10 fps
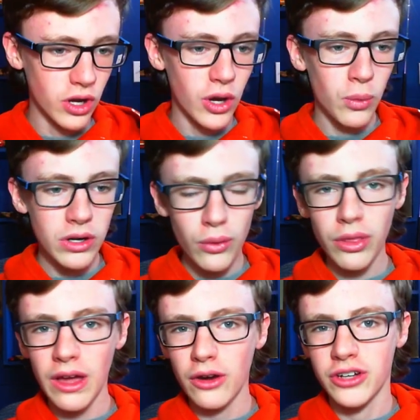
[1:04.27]
We know
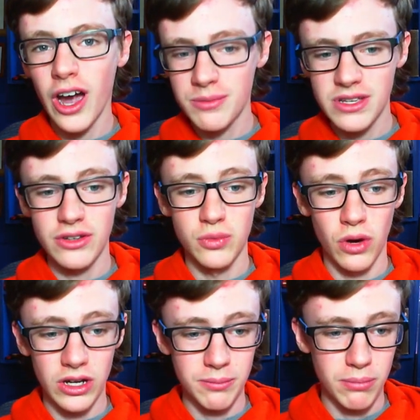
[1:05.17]
that our timescale is
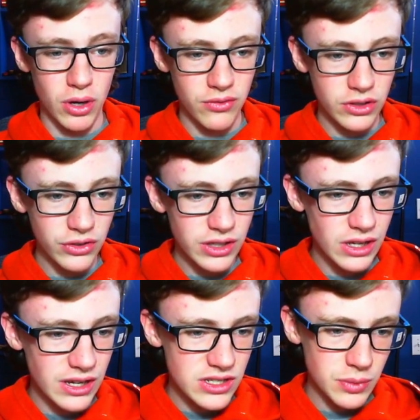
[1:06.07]
working perfectly,
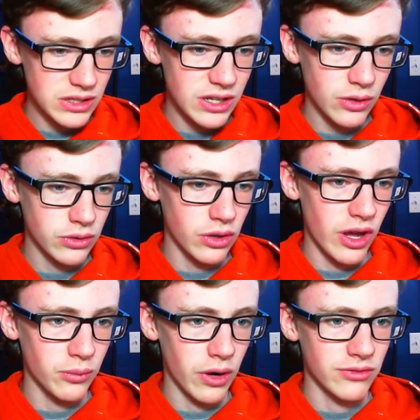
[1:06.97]
so we can take out the
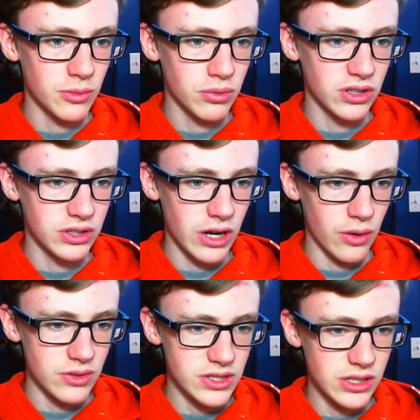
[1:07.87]
line where I have to print it
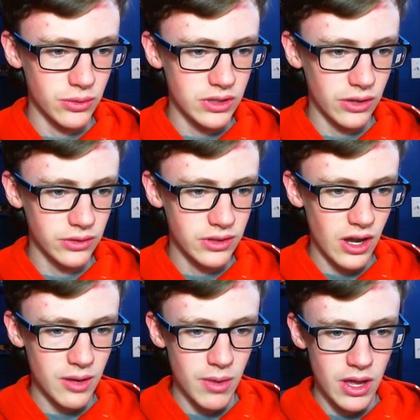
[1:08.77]
out. See out delta
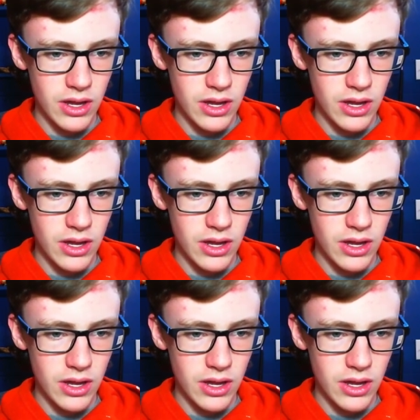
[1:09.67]
time.